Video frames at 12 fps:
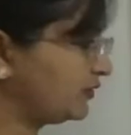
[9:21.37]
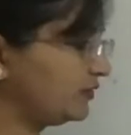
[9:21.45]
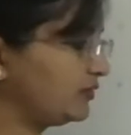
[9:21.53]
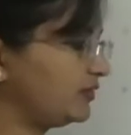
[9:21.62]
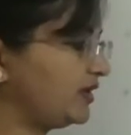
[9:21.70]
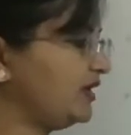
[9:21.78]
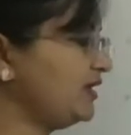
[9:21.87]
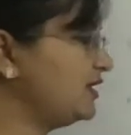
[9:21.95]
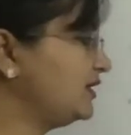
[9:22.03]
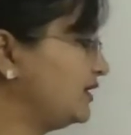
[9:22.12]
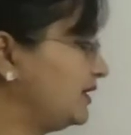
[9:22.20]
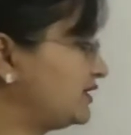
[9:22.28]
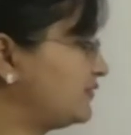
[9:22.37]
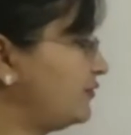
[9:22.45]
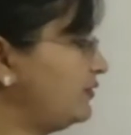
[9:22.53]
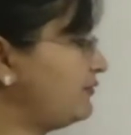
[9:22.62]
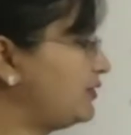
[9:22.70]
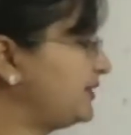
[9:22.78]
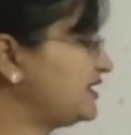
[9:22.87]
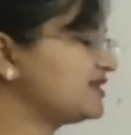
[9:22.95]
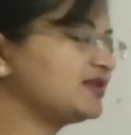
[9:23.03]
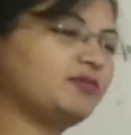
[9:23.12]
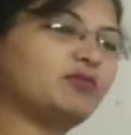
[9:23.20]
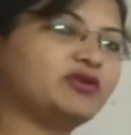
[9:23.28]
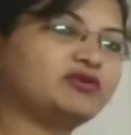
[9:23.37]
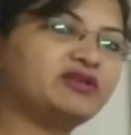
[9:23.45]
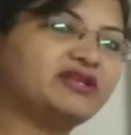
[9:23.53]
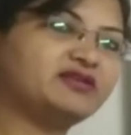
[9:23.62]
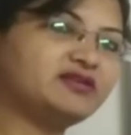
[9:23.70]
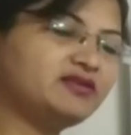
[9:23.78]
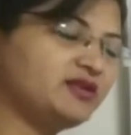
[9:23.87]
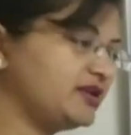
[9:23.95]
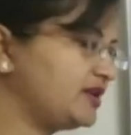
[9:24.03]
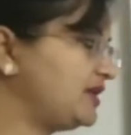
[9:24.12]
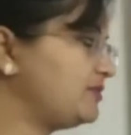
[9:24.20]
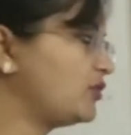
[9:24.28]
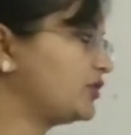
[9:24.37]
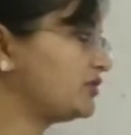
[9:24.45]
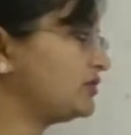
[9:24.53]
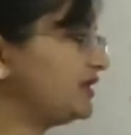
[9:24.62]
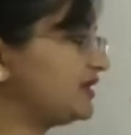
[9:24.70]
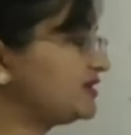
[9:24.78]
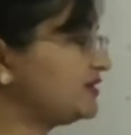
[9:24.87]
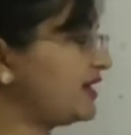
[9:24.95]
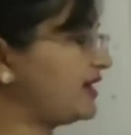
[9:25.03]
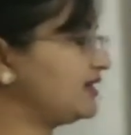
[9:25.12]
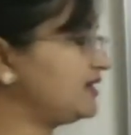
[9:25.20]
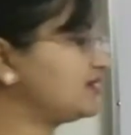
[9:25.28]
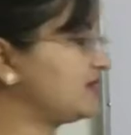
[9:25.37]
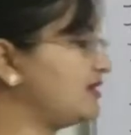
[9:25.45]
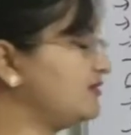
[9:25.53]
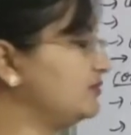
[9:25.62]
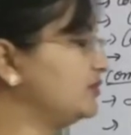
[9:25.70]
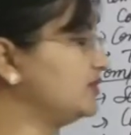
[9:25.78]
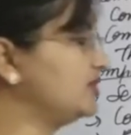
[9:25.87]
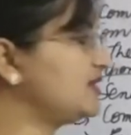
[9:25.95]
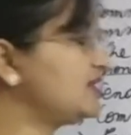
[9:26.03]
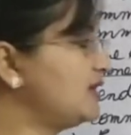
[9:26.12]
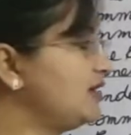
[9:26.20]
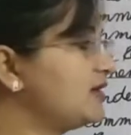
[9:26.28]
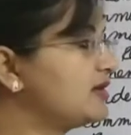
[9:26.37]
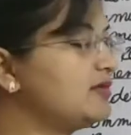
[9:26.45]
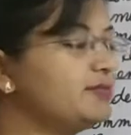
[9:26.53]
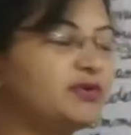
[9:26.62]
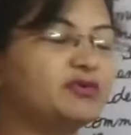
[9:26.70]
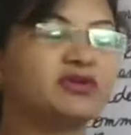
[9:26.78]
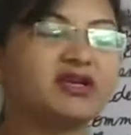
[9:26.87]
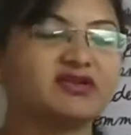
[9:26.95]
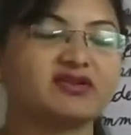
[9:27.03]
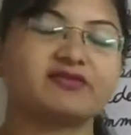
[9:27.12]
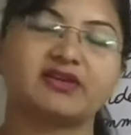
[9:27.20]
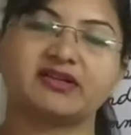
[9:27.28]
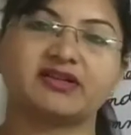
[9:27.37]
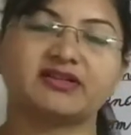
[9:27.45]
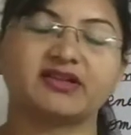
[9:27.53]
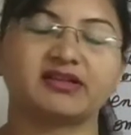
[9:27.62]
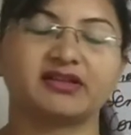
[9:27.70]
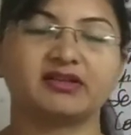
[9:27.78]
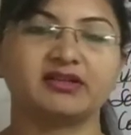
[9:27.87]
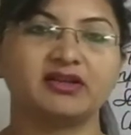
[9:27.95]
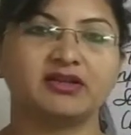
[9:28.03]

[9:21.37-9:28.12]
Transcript: Okay, its full form is modulator, demodulator, and it converts computer generated signal.